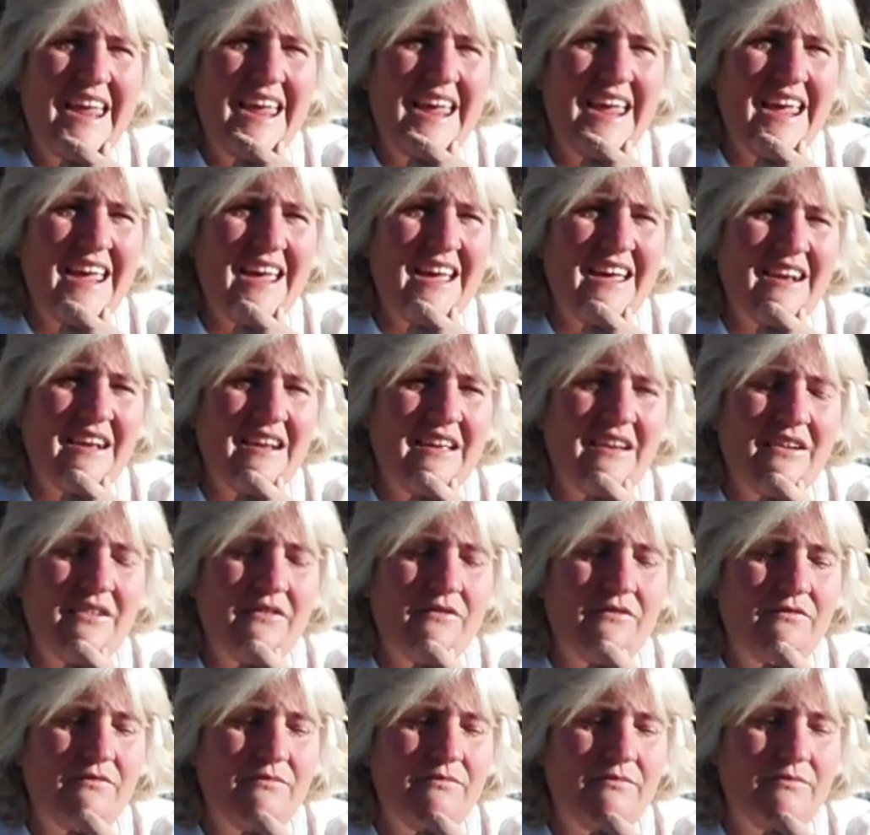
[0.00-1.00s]
And
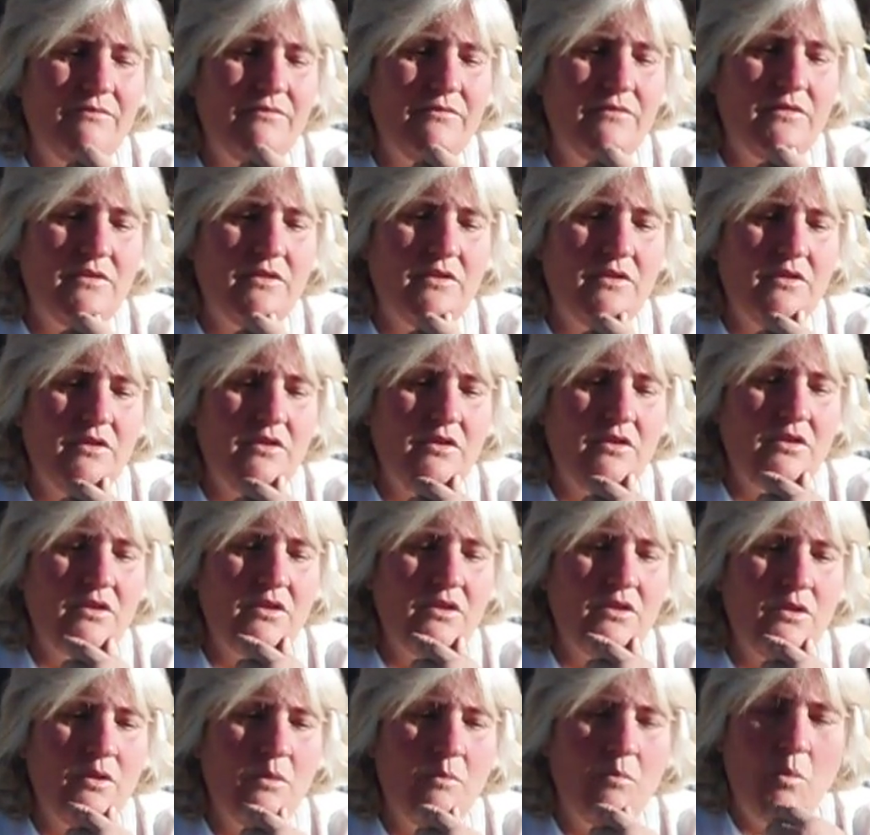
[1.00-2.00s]

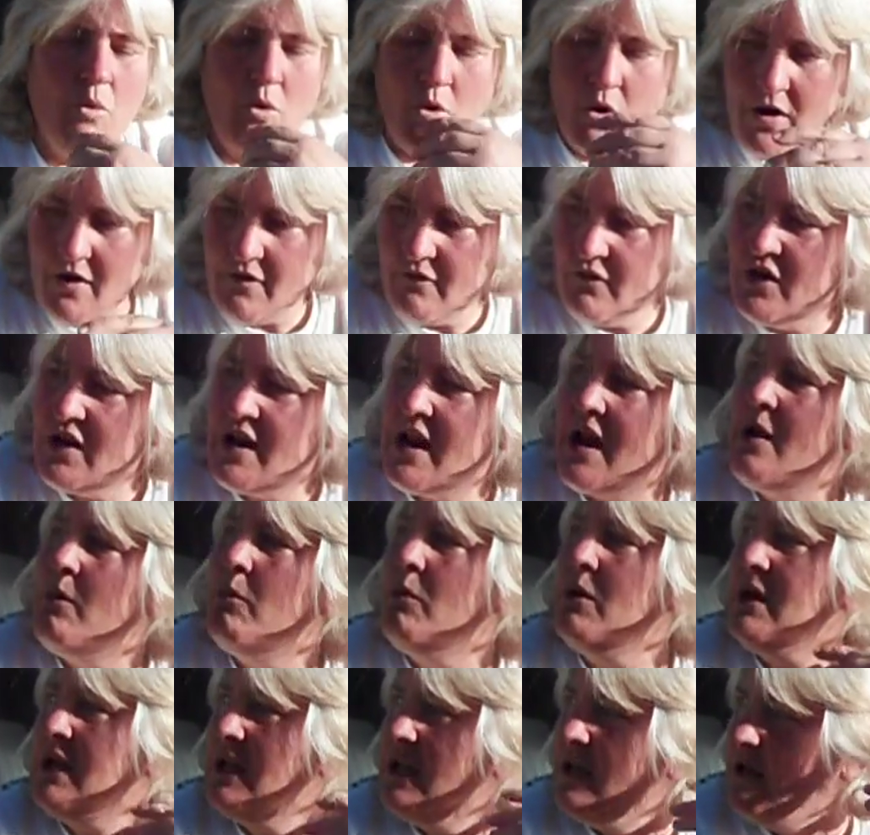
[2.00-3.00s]
the more every day
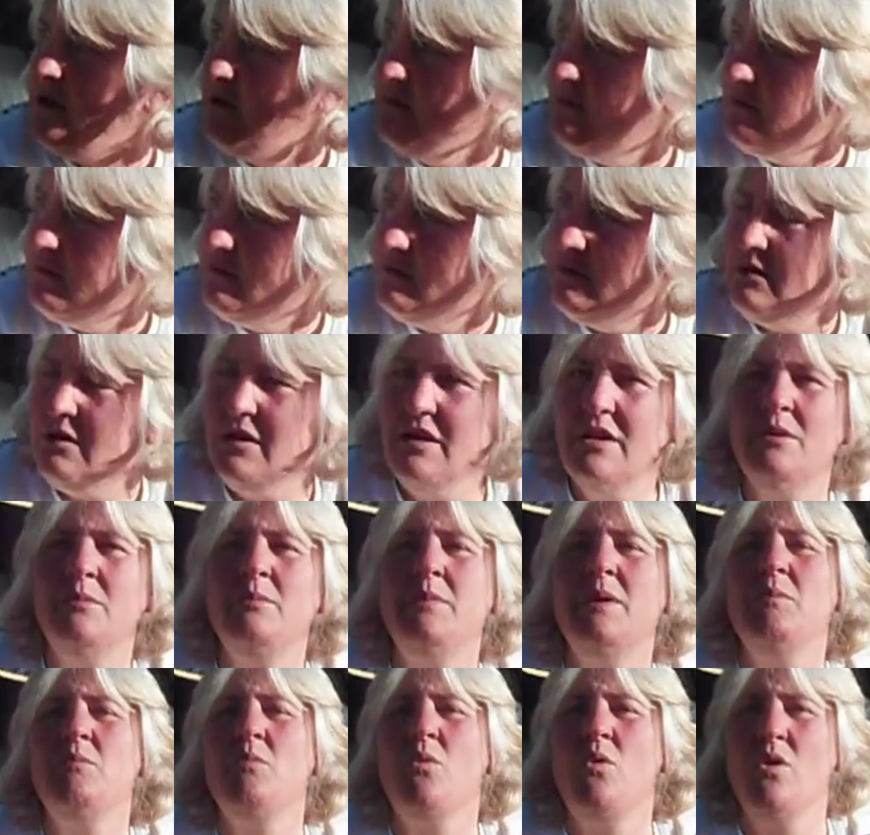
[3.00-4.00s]
we did, a little
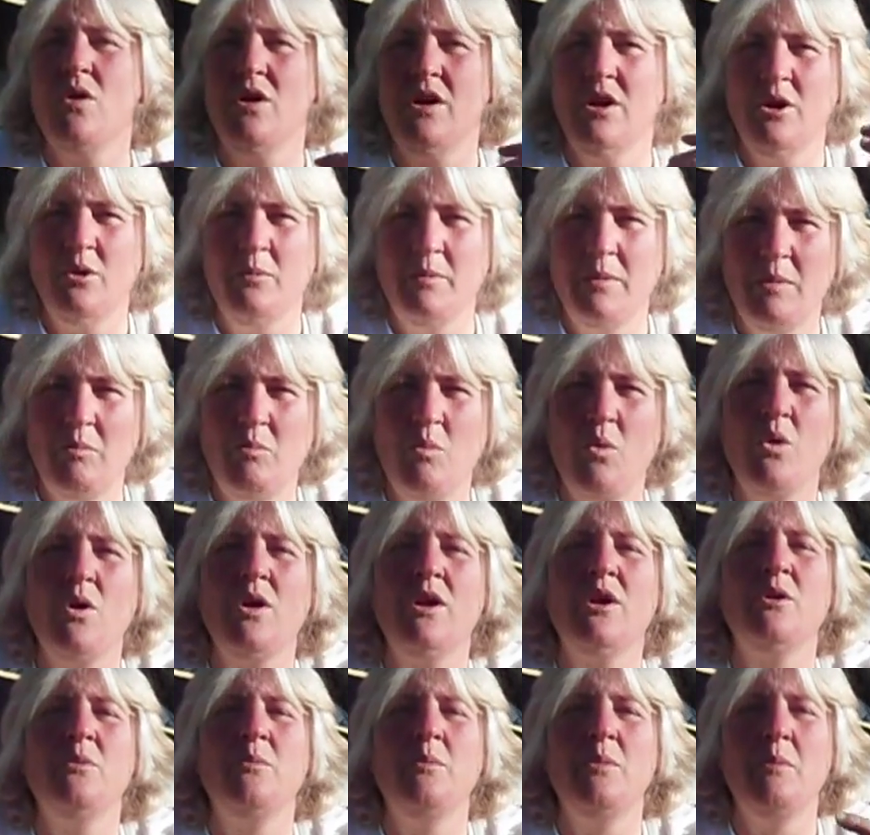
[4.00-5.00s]
bit more,
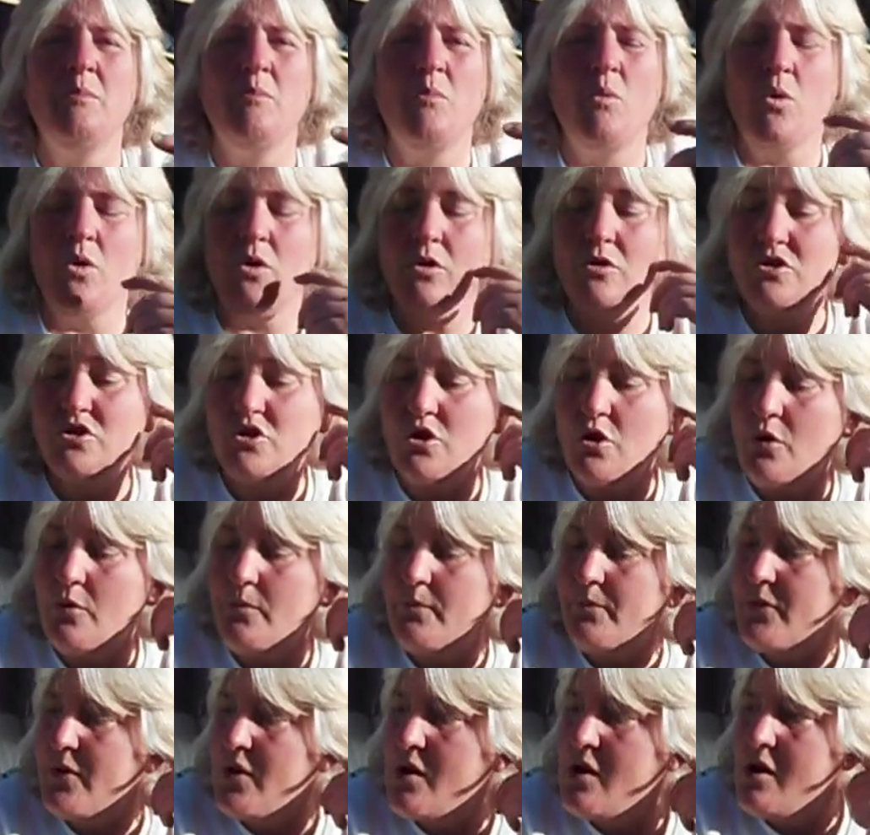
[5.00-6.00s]
so
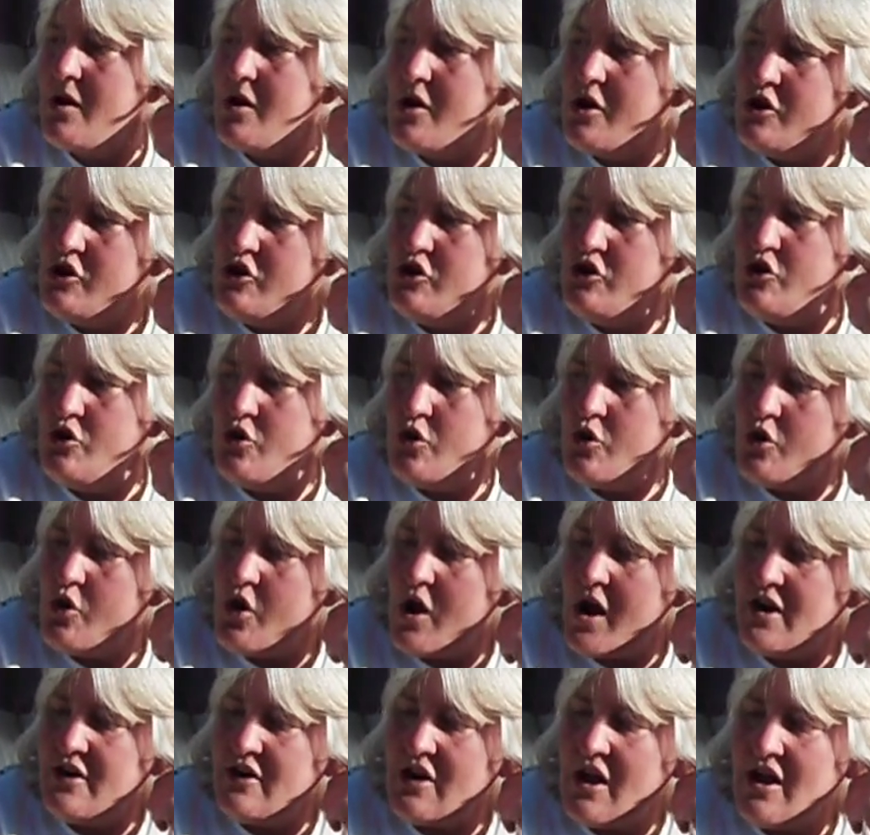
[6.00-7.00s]

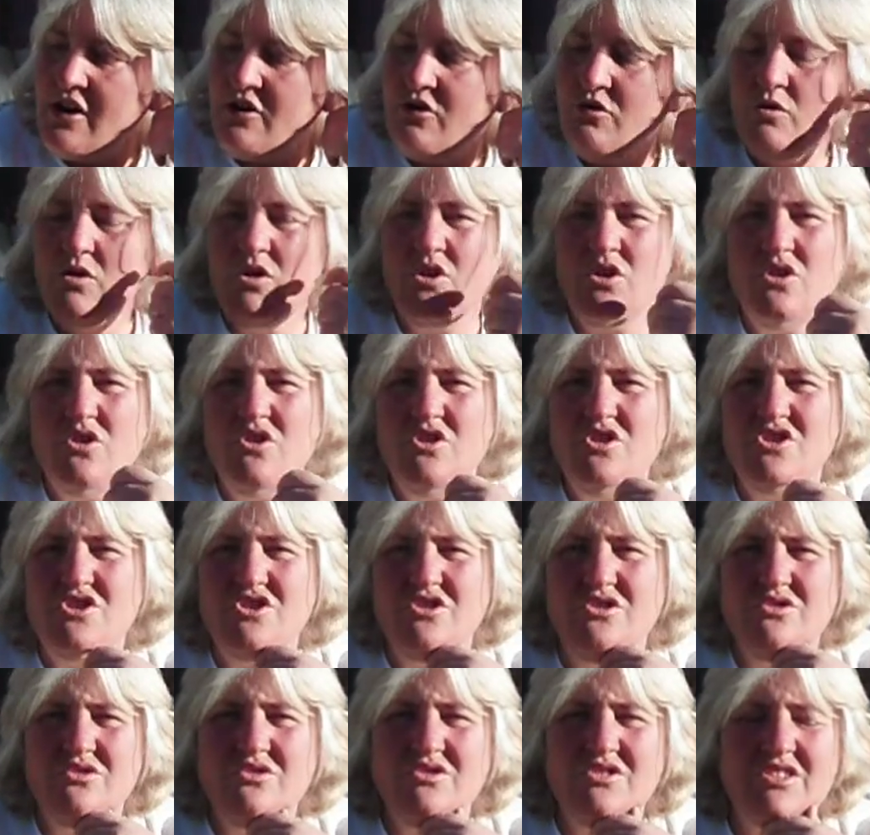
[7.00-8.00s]
I do encourage
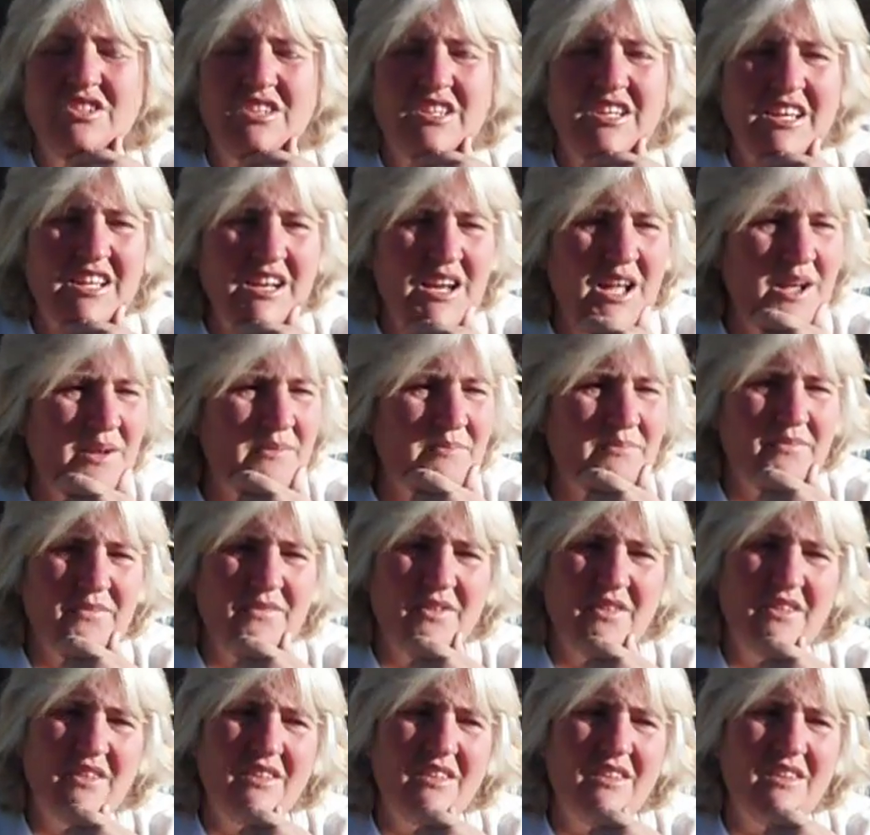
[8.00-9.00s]
you to get up
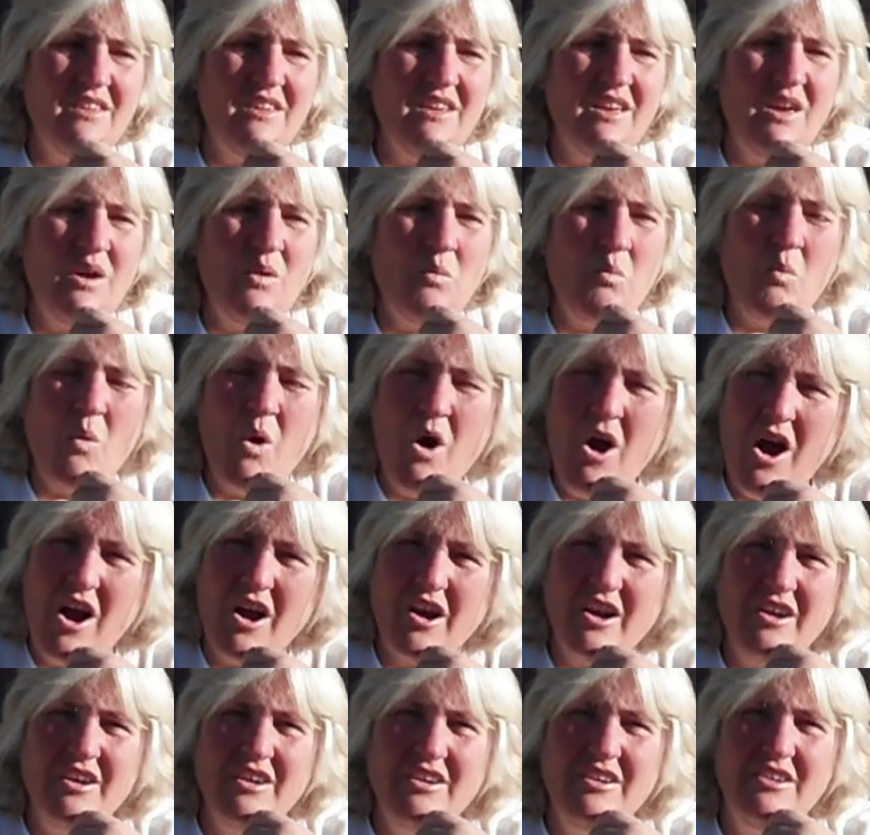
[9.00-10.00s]
and walk.
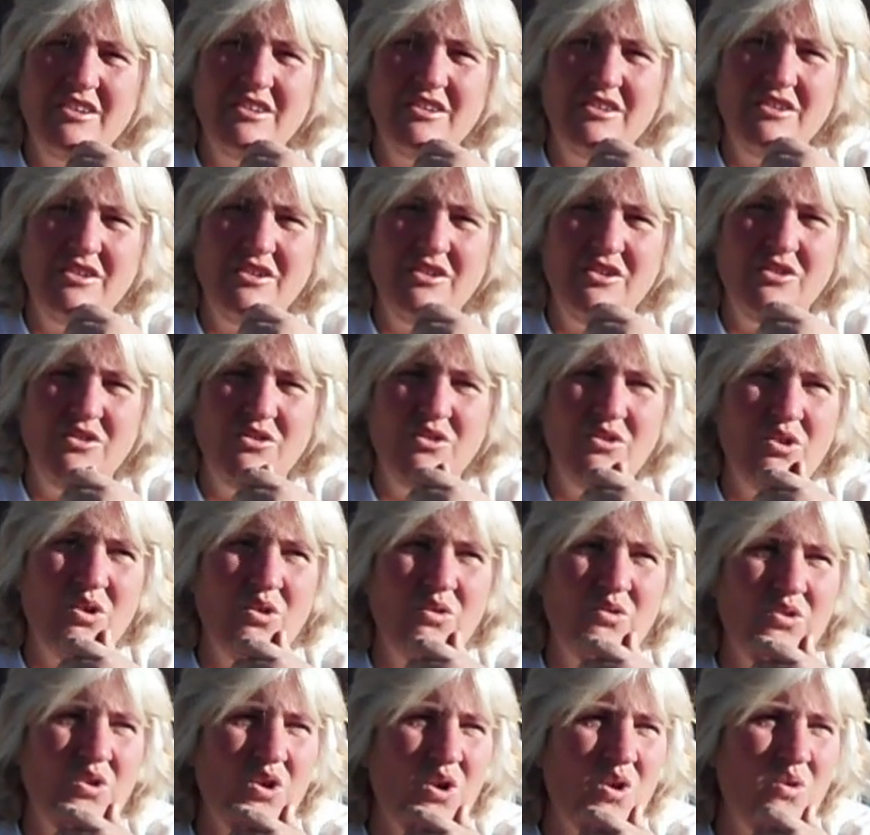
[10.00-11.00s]

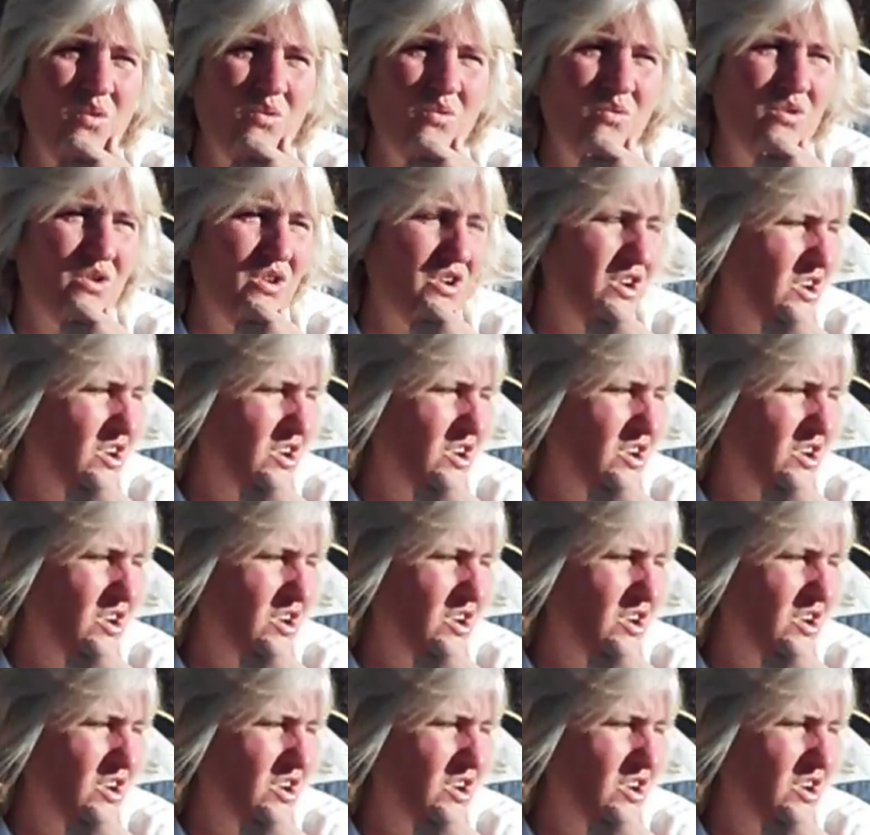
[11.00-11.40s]
Don't